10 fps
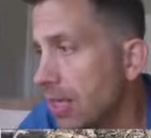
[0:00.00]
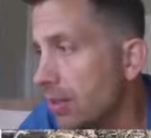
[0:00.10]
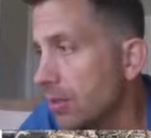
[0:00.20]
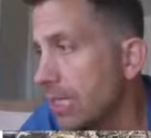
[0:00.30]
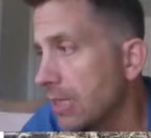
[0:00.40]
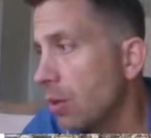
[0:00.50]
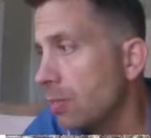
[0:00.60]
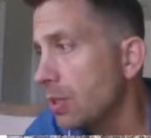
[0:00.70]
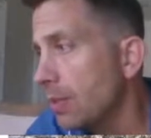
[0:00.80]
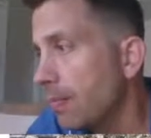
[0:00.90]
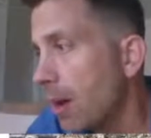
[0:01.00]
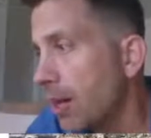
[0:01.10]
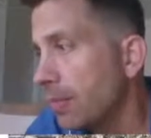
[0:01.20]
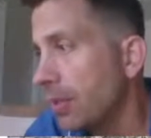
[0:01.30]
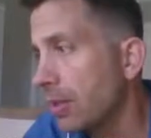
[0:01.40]
tunnels that go up to the
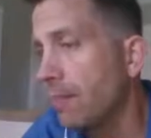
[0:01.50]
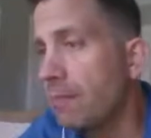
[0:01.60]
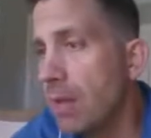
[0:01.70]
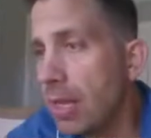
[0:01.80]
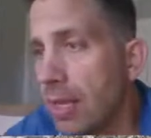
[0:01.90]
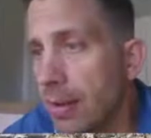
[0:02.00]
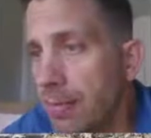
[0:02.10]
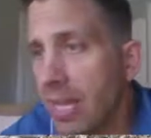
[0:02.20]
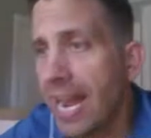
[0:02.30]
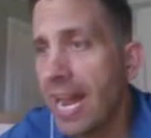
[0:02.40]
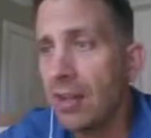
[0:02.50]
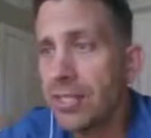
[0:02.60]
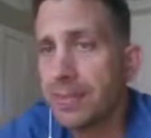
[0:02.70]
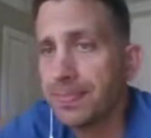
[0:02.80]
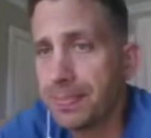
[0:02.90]
bottom of the
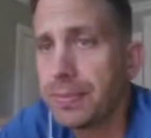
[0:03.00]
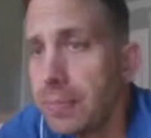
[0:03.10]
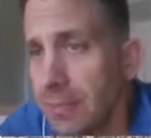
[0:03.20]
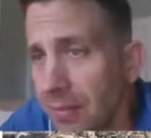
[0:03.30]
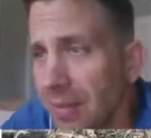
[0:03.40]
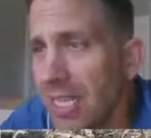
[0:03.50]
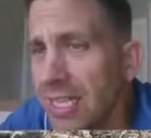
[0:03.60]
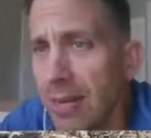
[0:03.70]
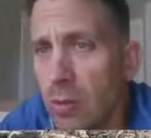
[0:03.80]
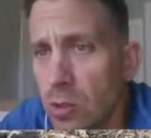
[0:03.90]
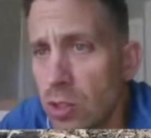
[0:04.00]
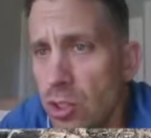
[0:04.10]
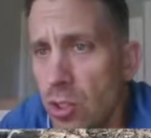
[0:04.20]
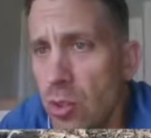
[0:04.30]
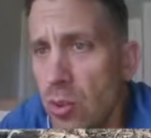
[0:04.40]
house, and they will
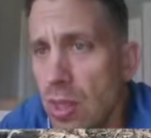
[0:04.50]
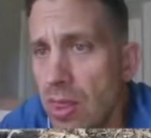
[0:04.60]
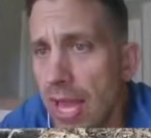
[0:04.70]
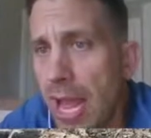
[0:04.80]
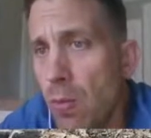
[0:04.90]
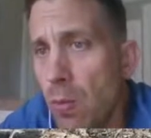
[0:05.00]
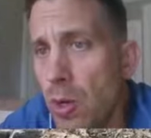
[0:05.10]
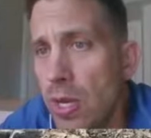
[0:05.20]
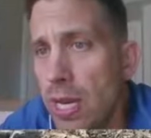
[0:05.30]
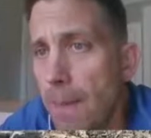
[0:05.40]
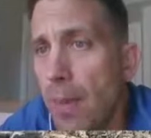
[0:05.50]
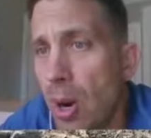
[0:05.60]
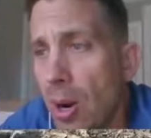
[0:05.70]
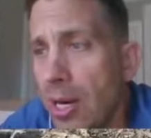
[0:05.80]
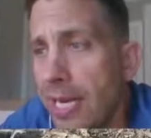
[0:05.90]
chew that wood
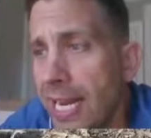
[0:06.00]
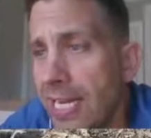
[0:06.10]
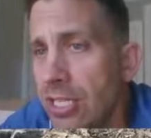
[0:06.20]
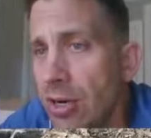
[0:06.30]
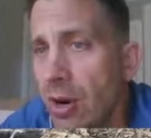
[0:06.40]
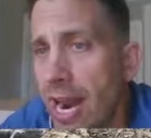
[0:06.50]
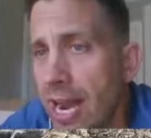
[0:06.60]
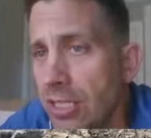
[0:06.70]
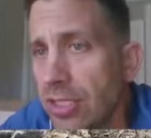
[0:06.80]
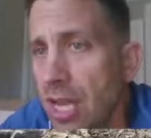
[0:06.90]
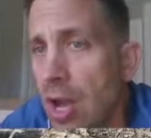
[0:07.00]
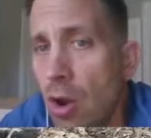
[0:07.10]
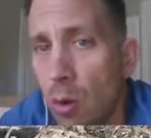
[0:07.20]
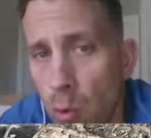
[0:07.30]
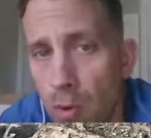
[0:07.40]
apart, and your house
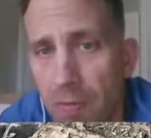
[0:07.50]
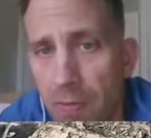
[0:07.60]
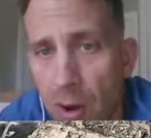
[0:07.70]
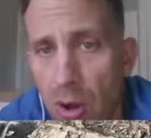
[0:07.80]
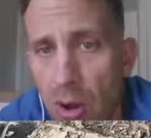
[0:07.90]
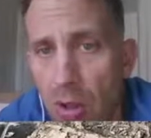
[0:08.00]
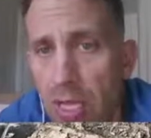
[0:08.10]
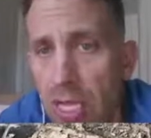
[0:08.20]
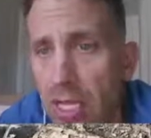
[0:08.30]
will fall.